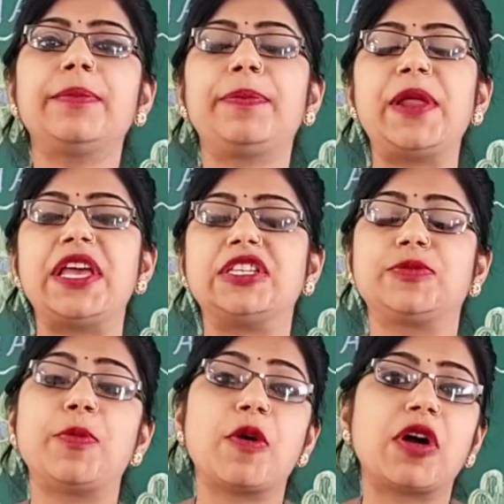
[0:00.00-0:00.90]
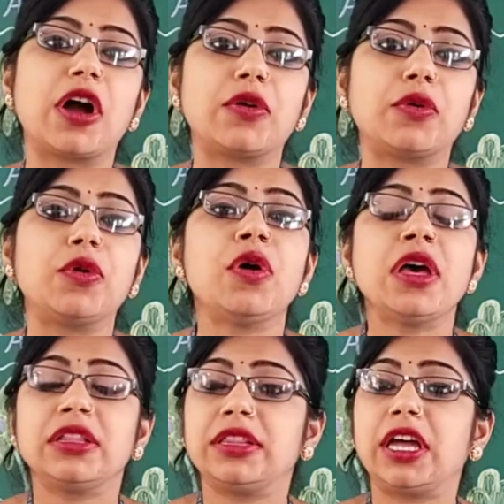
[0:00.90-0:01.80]
place
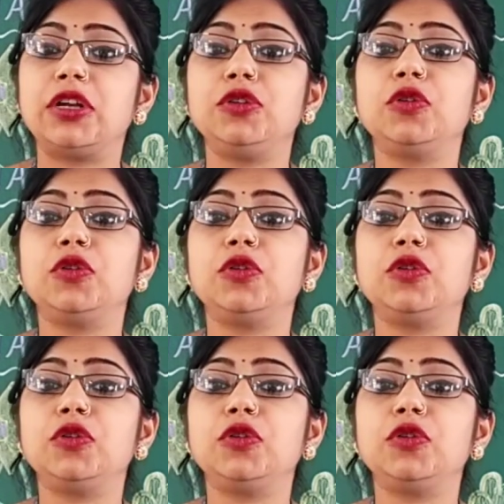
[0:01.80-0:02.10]
Bokaro, then